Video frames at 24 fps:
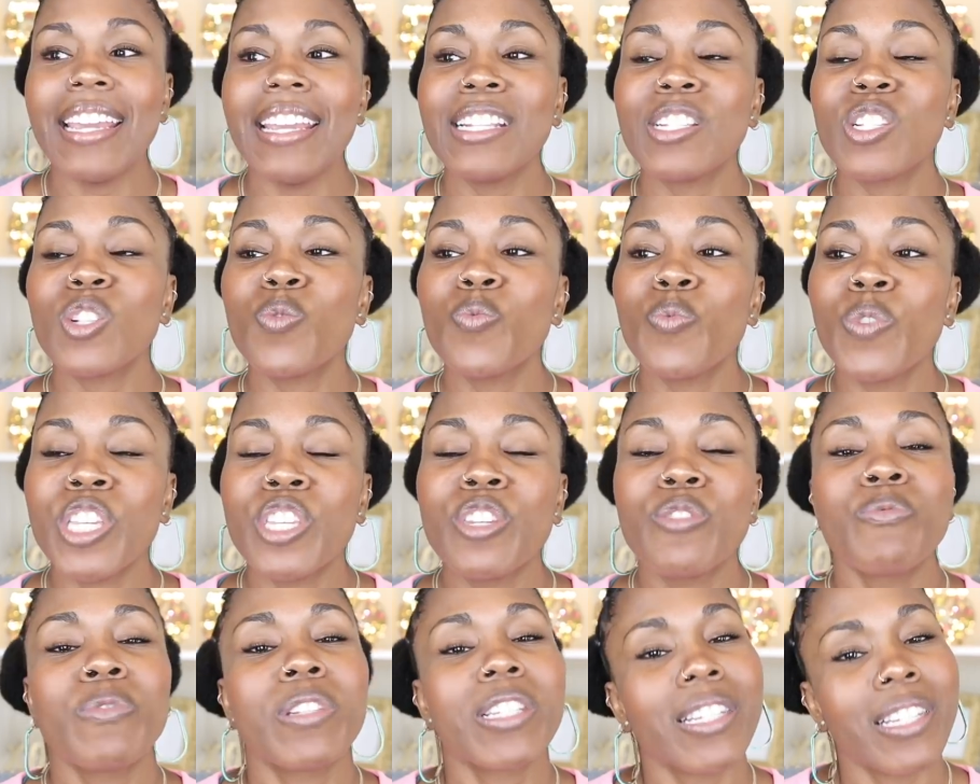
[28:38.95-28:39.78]
It's
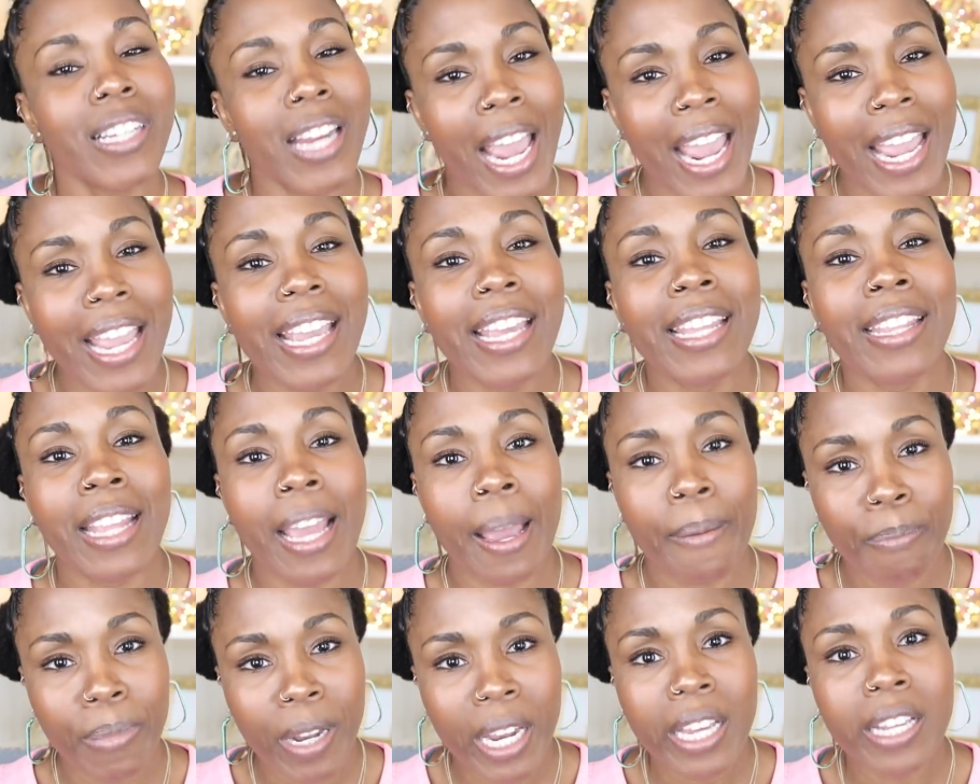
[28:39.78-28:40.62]
when you stay in
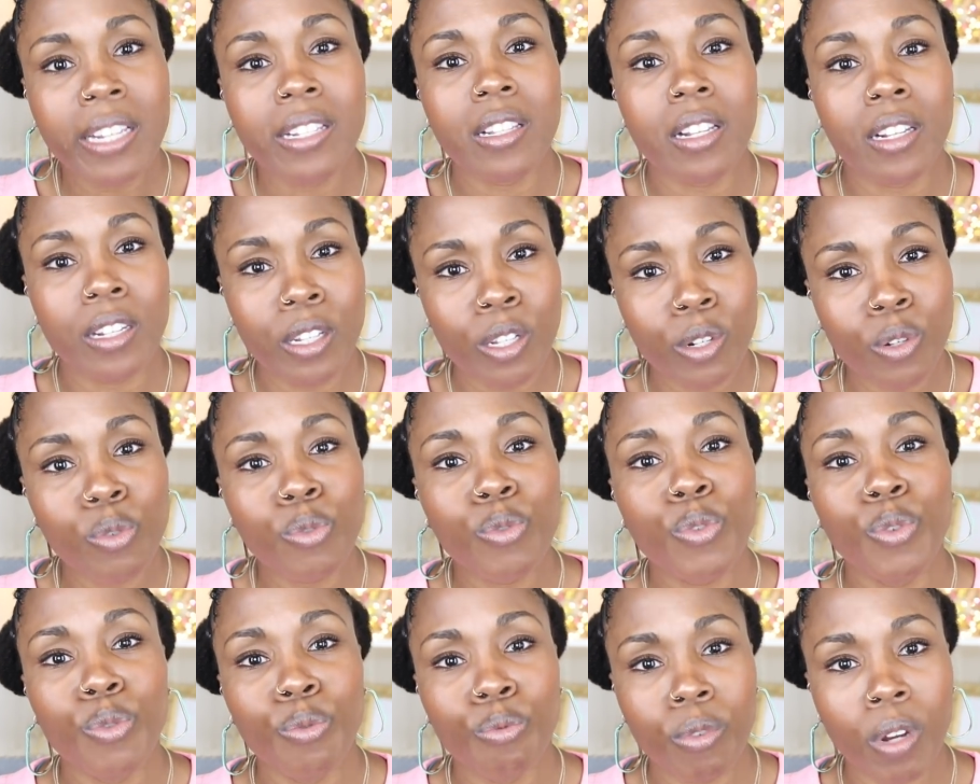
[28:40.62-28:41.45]
that place a little
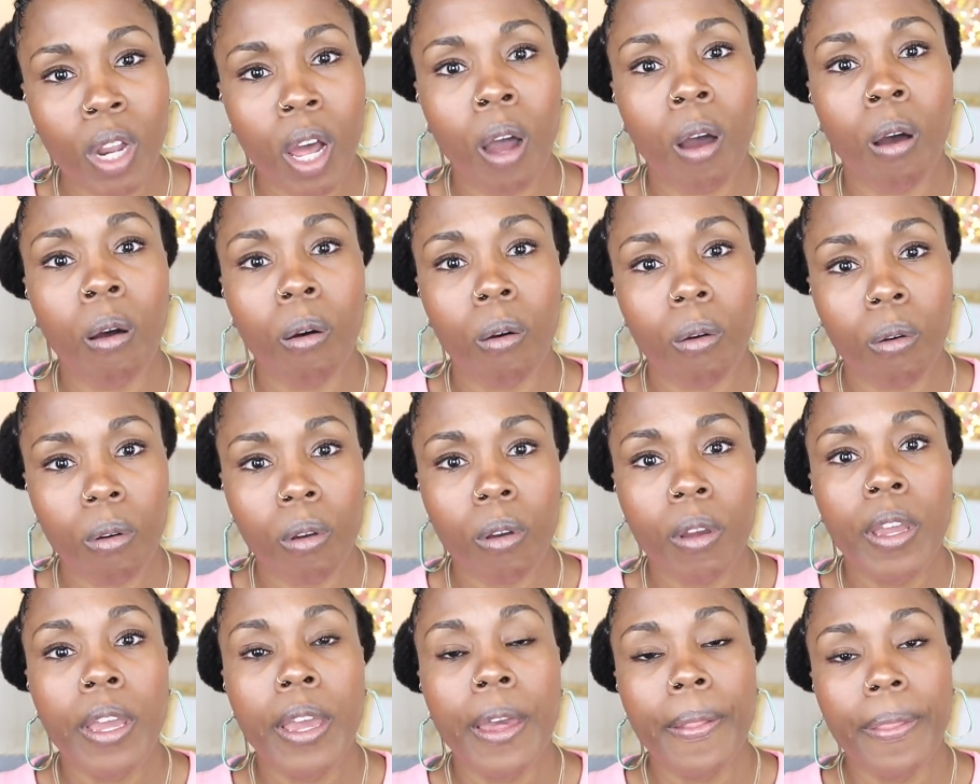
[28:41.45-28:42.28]
too
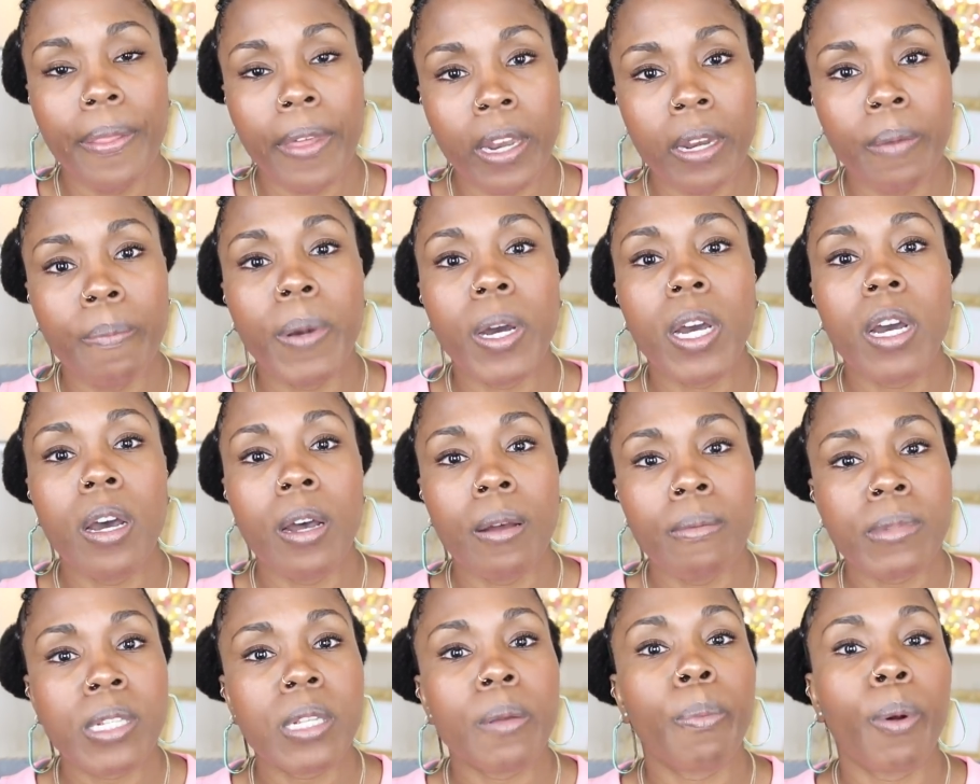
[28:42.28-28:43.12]
long that it
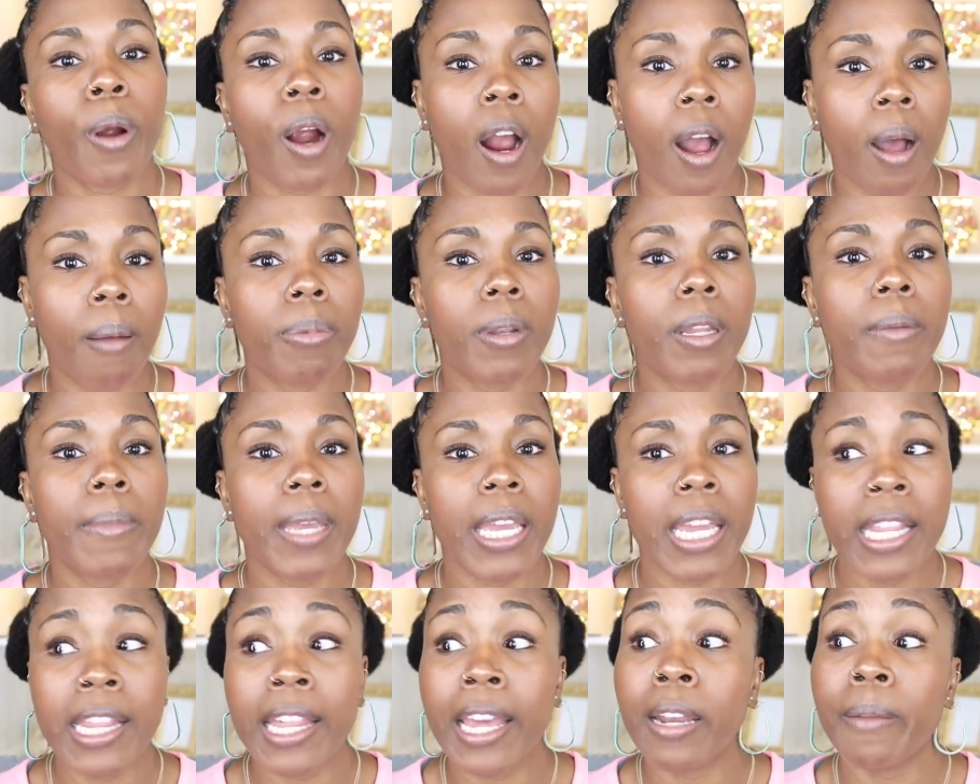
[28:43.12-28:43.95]
becomes a problem
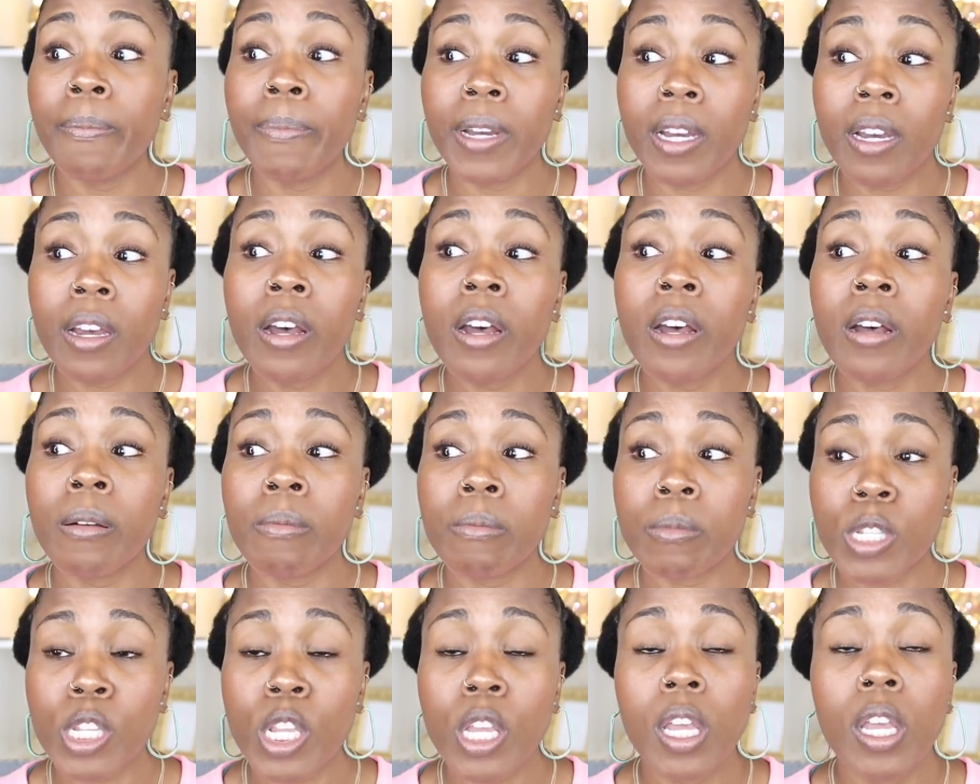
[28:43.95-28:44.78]
and that it
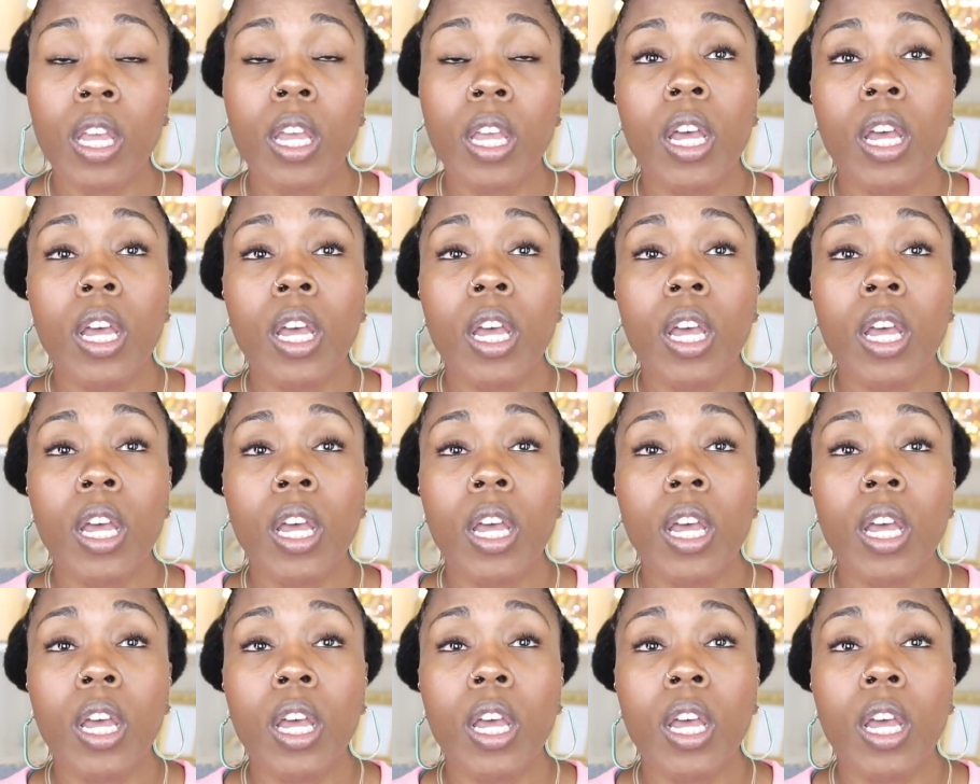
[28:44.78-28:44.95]
becomes